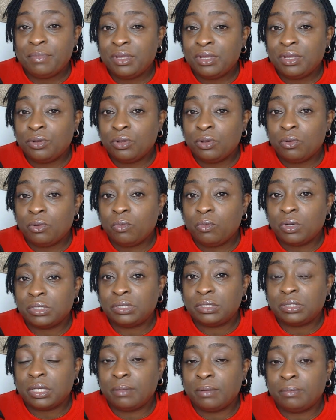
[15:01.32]
me know
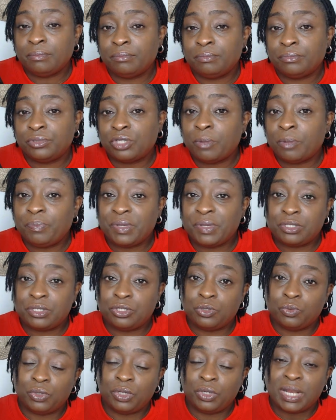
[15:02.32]
what
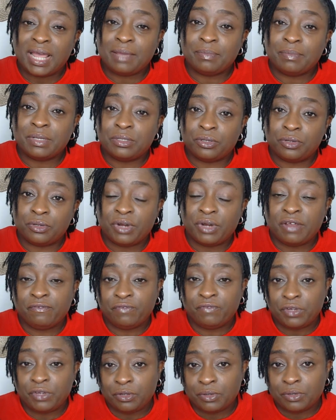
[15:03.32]
topics you would like me to create
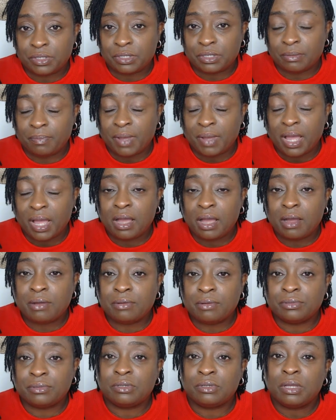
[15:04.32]
videos
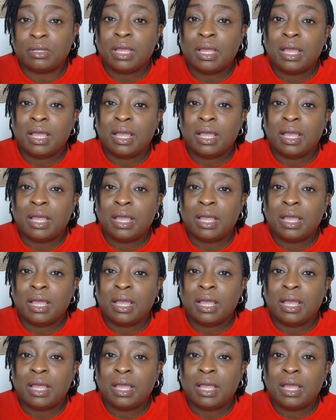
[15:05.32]
about.